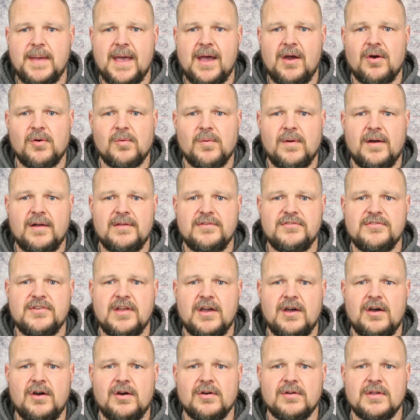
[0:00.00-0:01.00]
Power
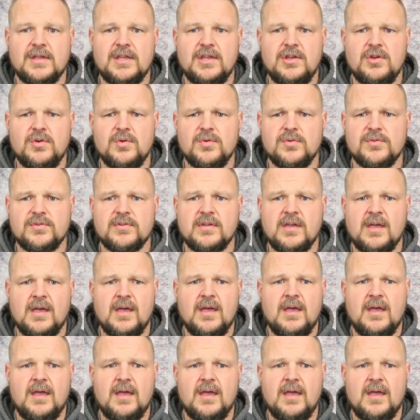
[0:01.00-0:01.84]
Watchdog Hughes